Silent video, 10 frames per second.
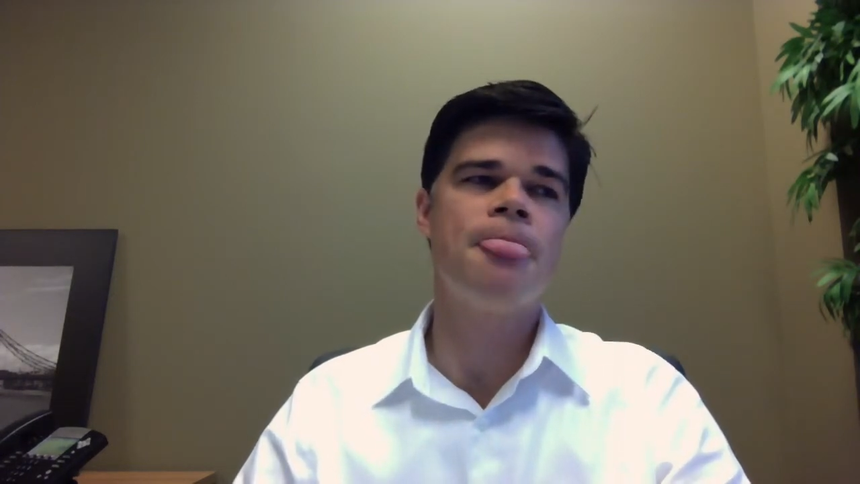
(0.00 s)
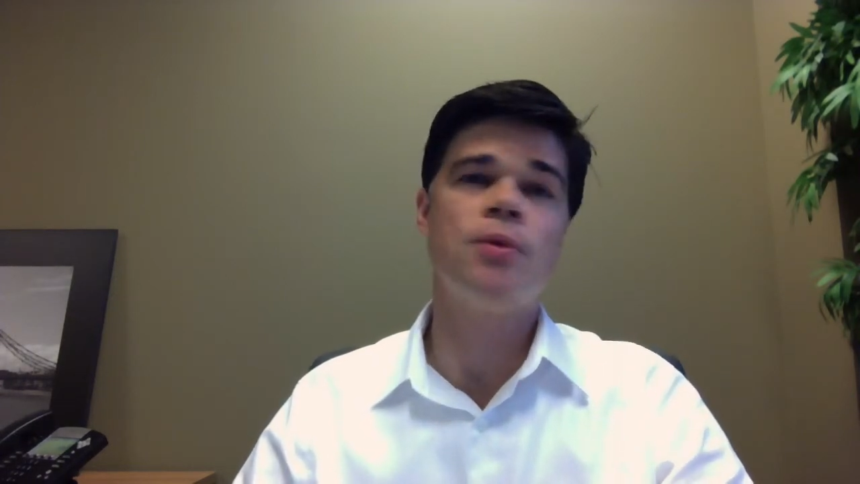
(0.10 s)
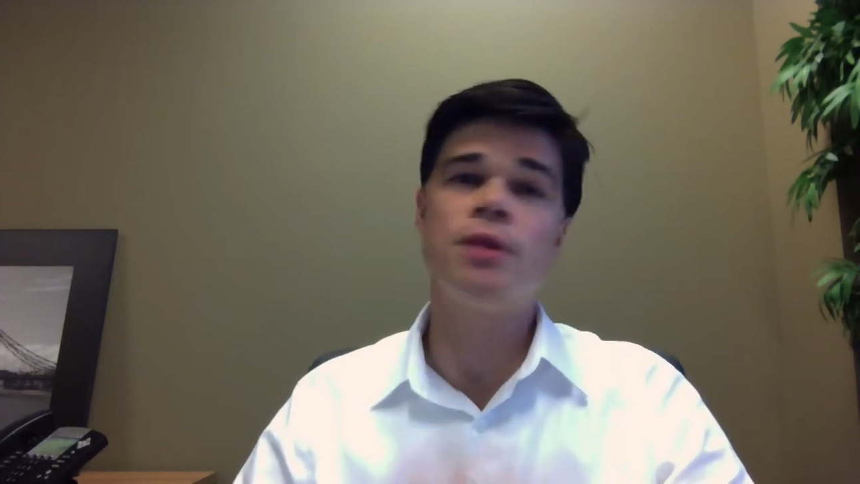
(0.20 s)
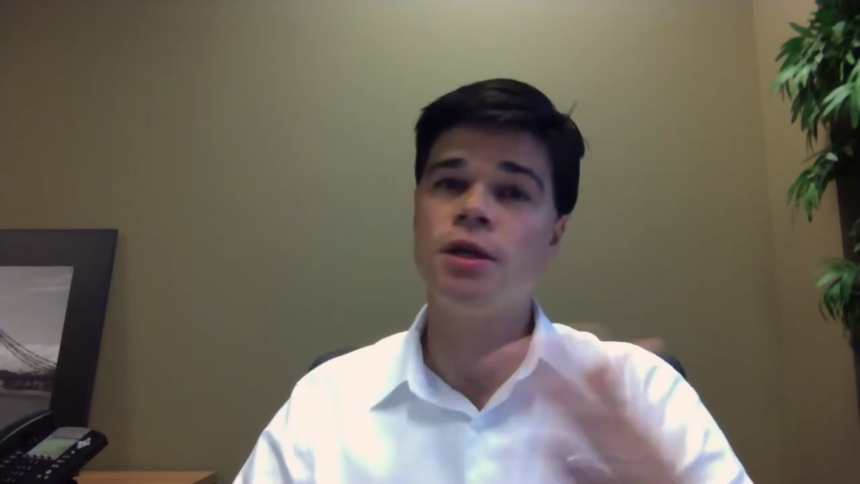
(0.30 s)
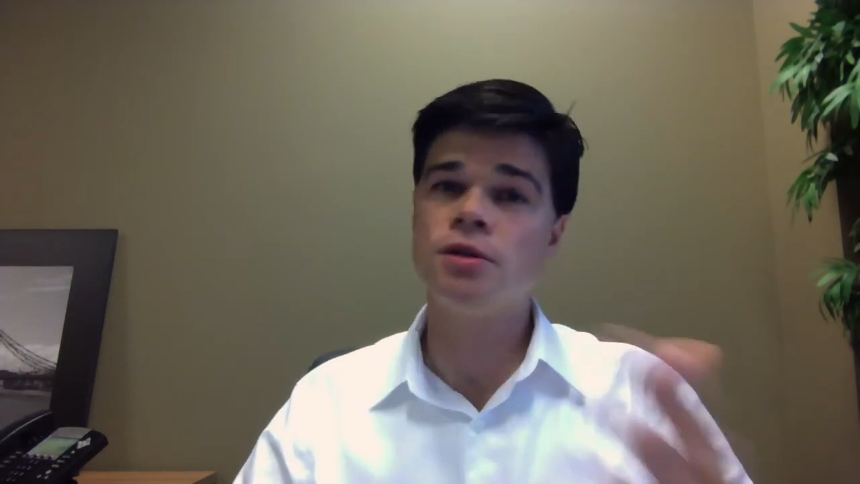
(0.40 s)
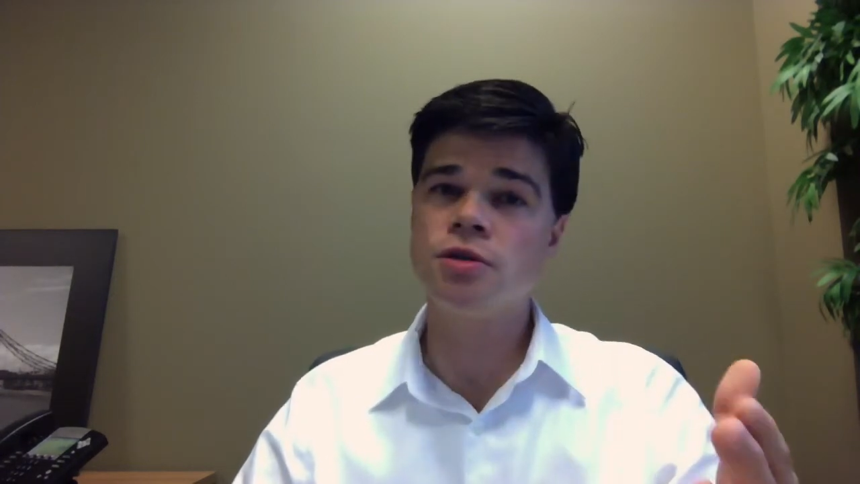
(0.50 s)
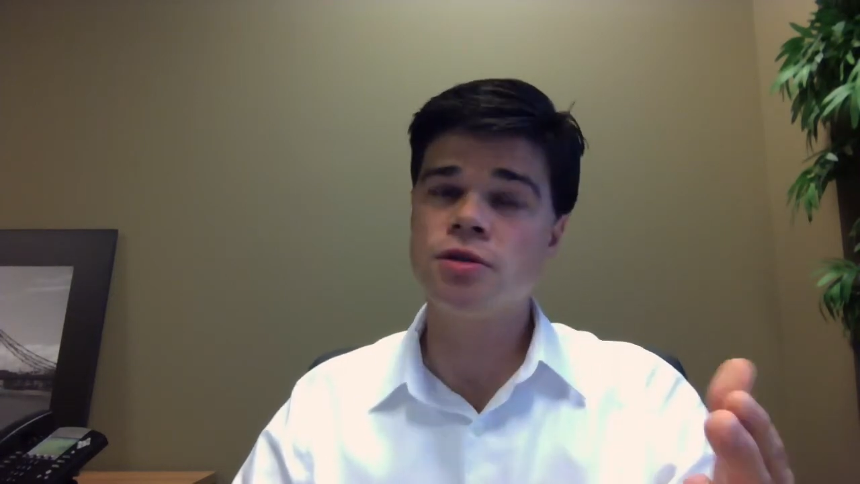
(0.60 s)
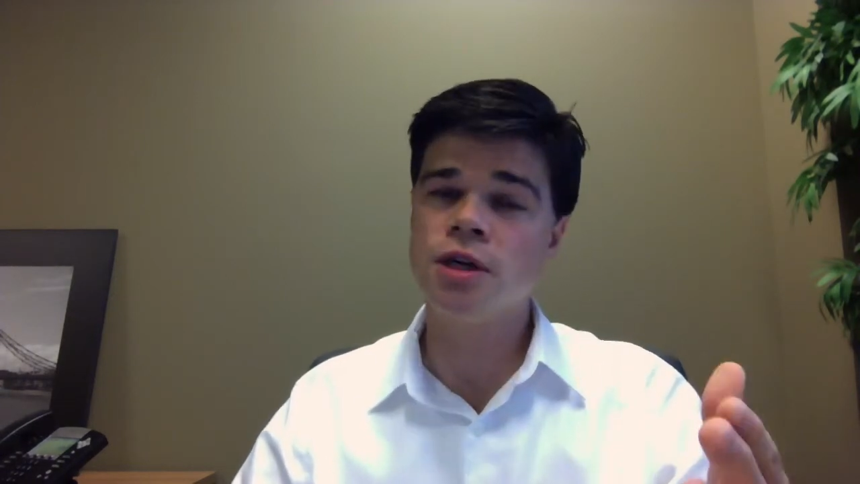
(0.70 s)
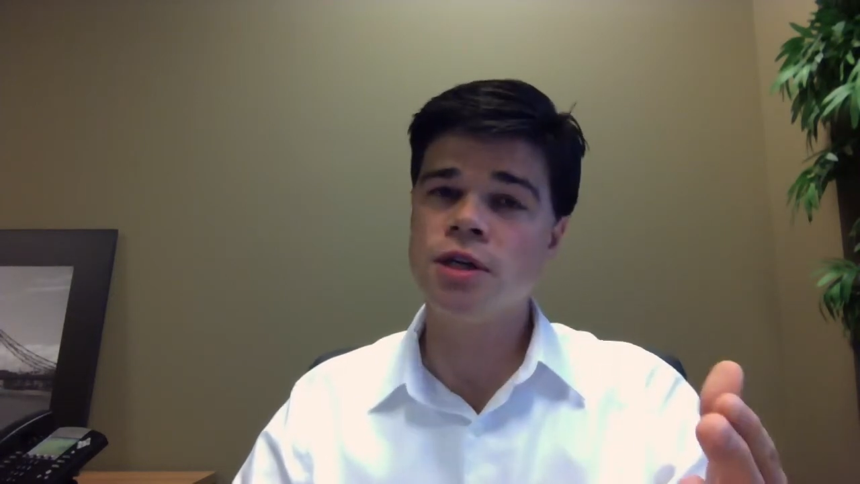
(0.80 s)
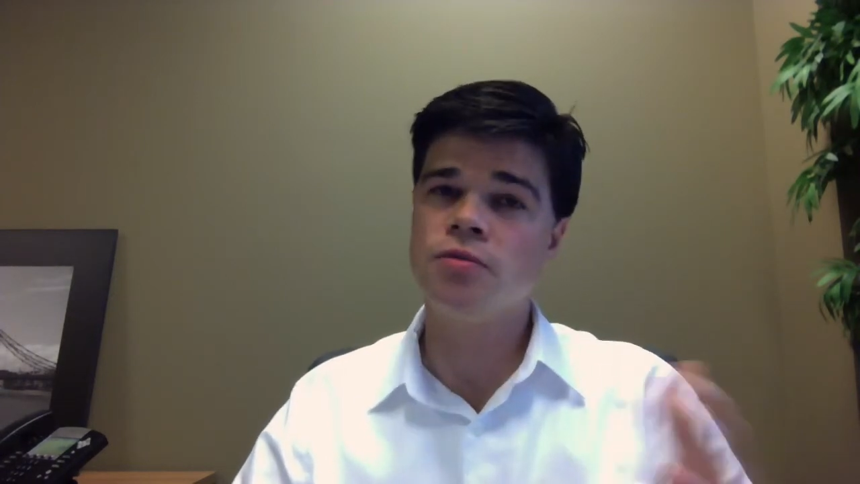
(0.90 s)
what the
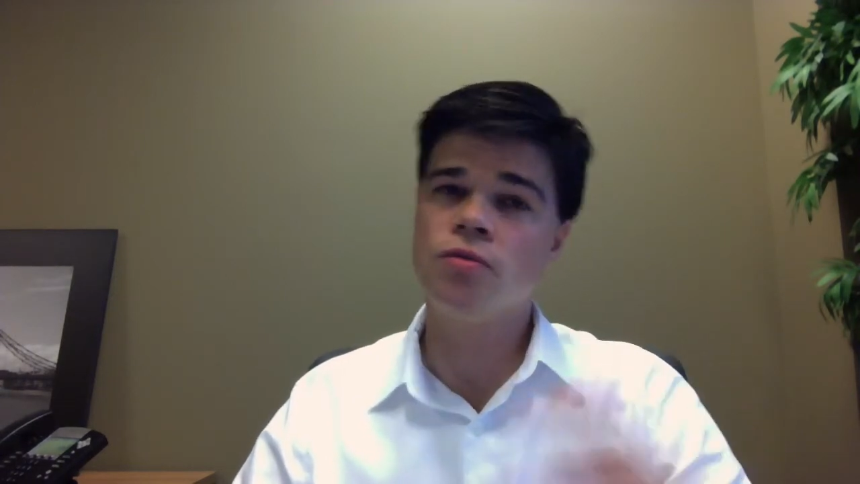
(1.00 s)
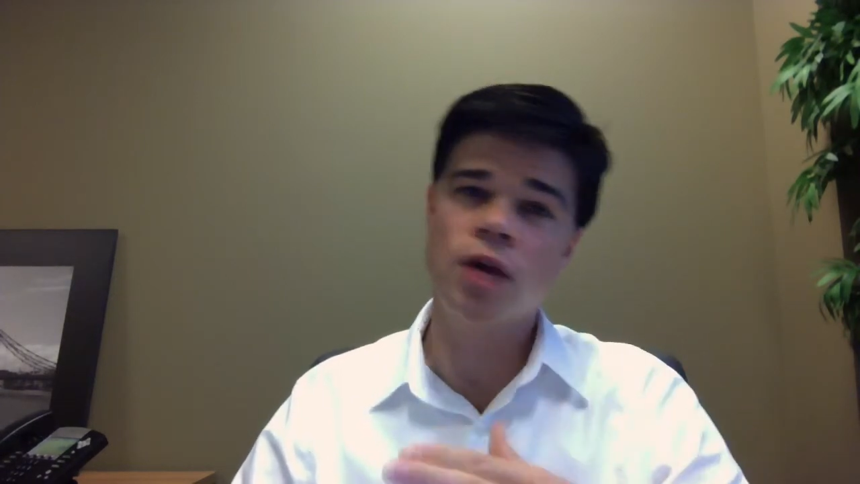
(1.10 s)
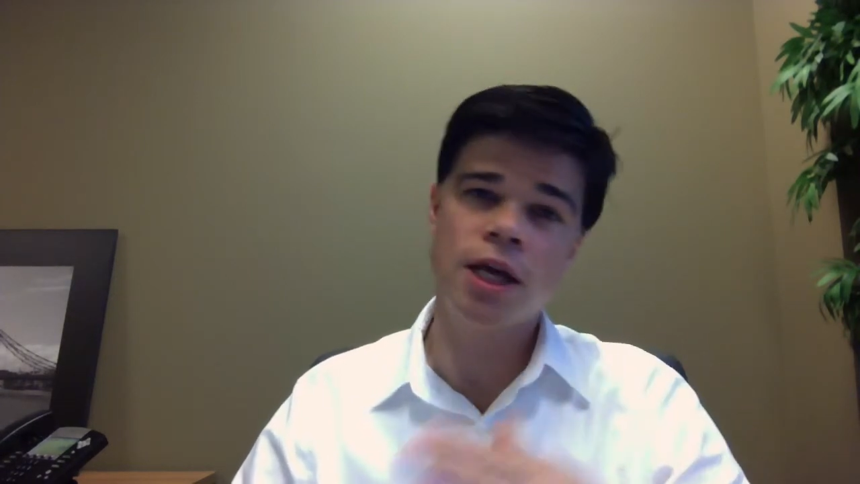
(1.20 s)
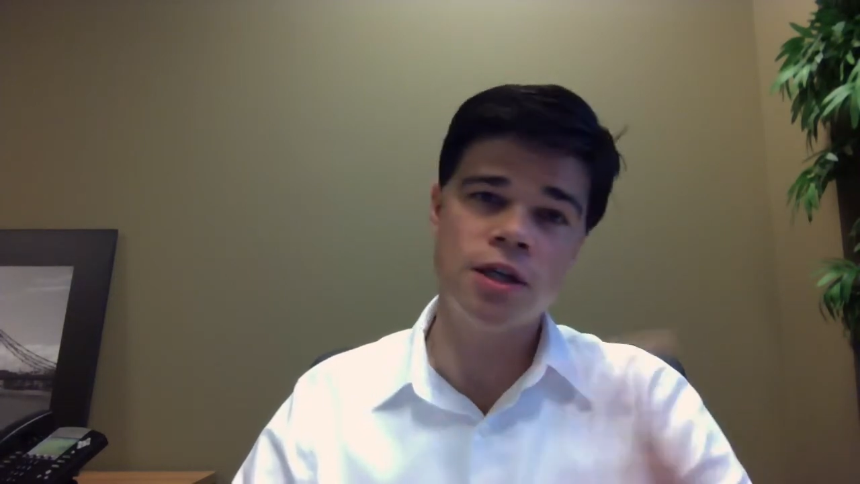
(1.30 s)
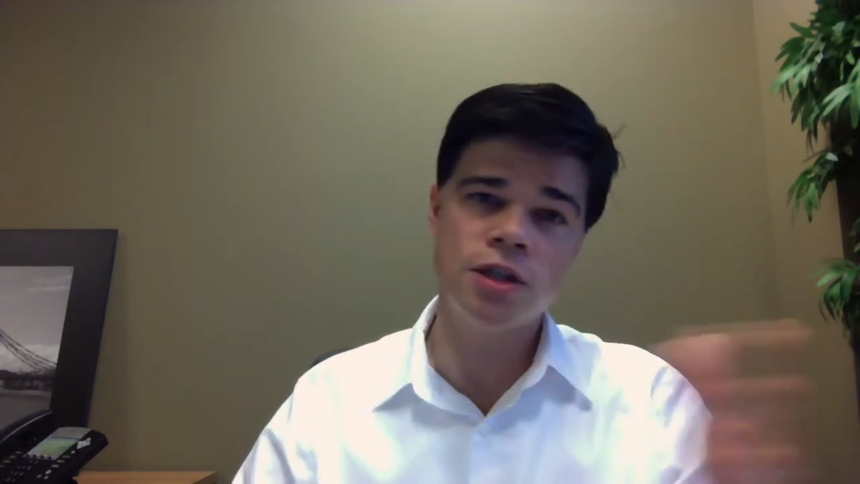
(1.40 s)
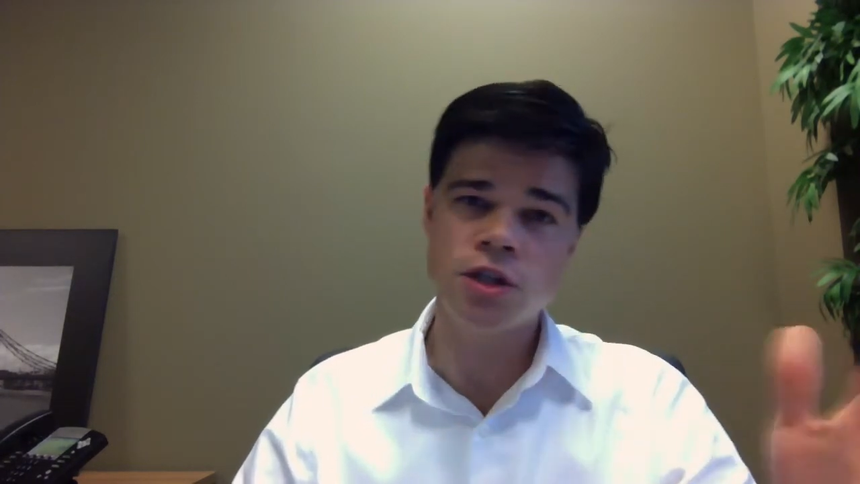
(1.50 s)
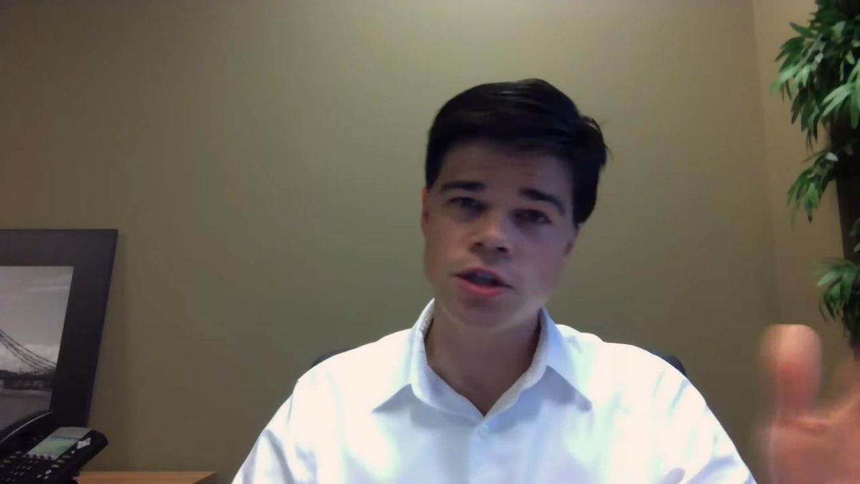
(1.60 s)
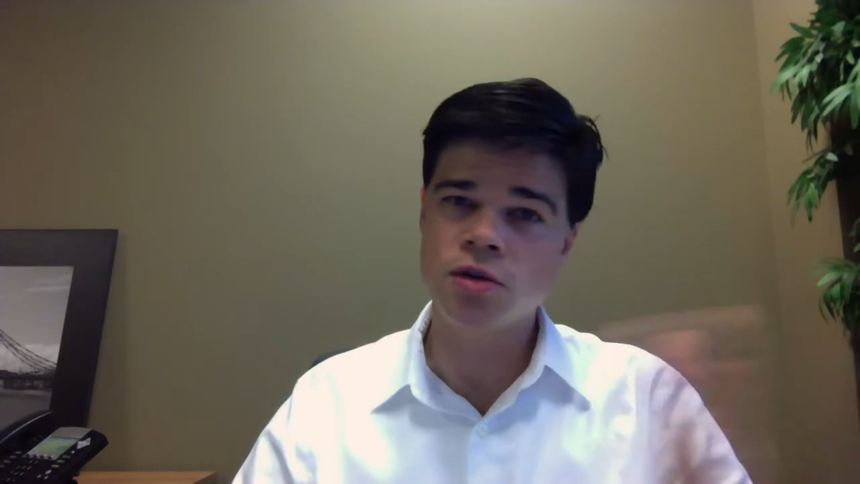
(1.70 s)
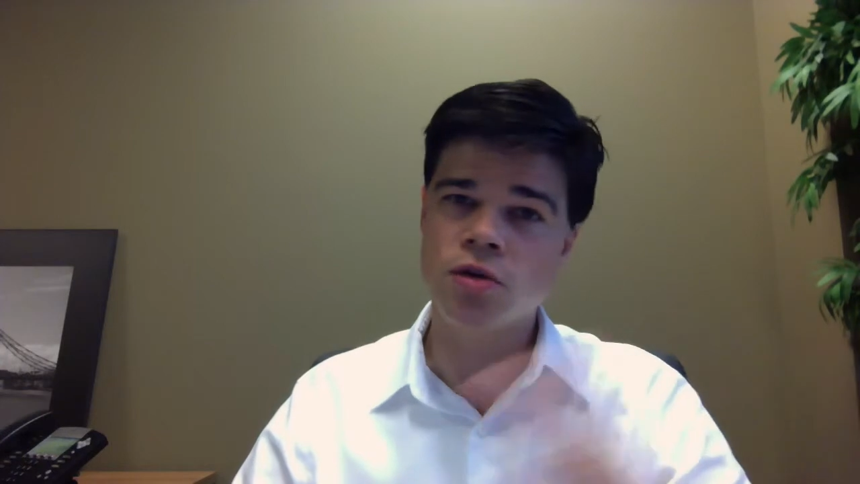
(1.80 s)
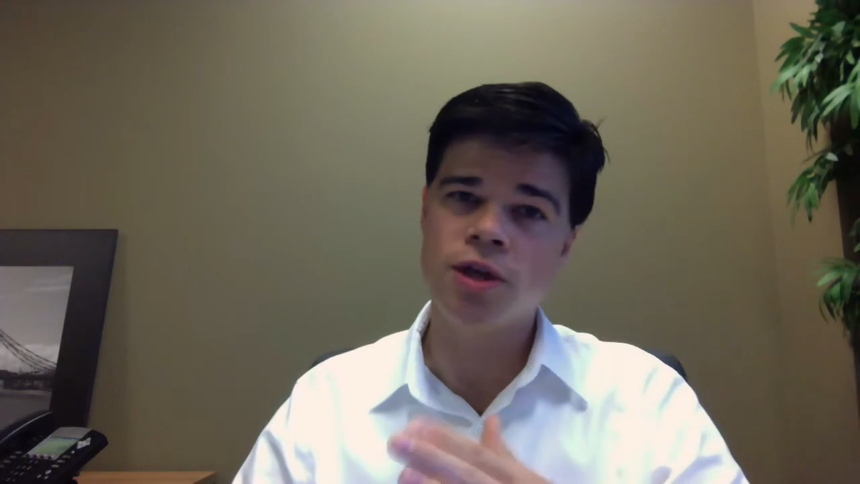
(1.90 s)
interest rate range
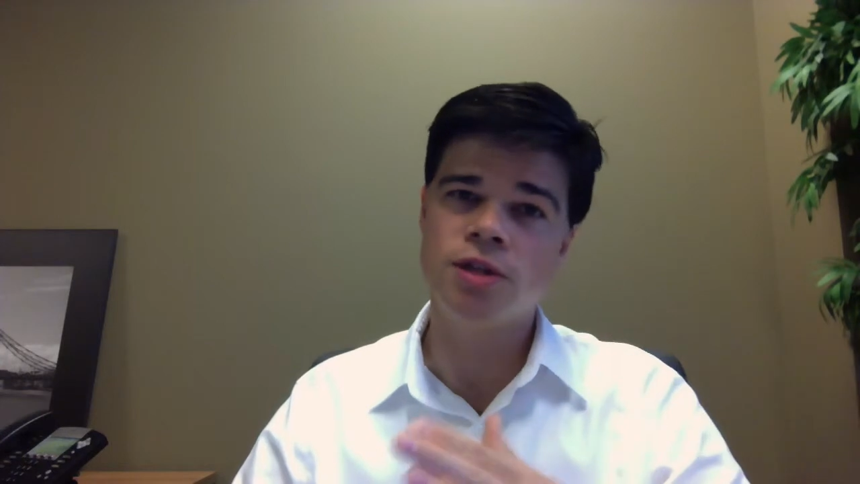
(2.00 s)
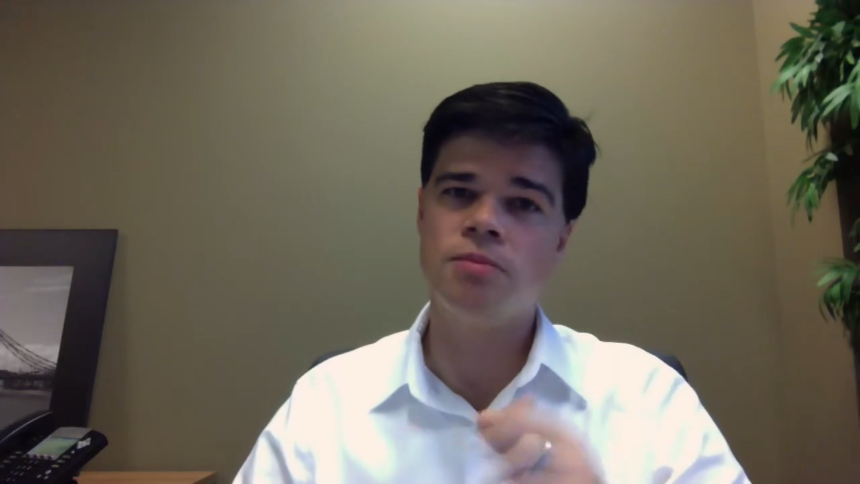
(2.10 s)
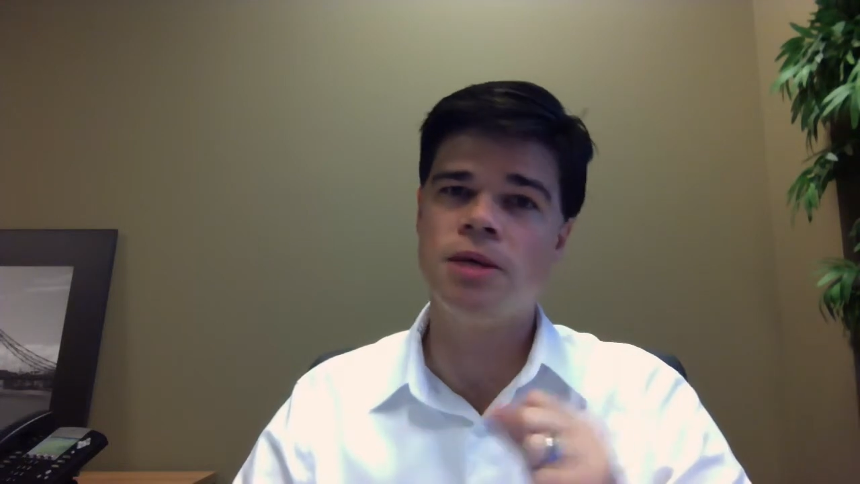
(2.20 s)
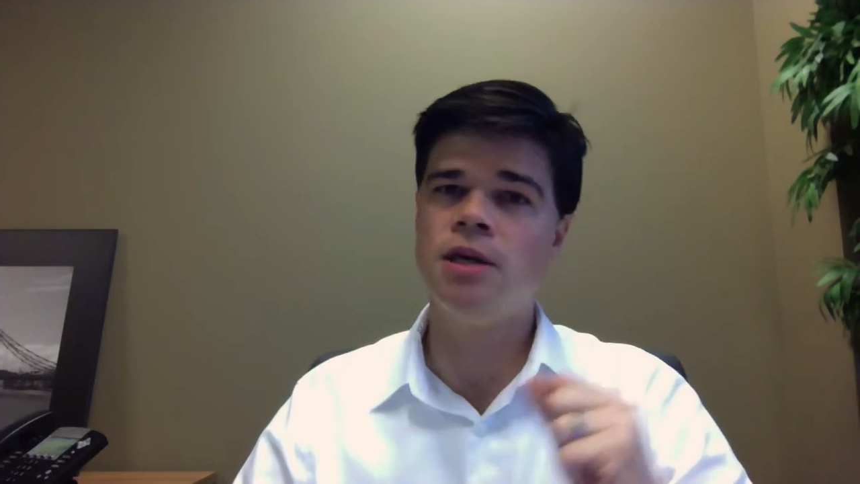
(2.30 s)
is going to be.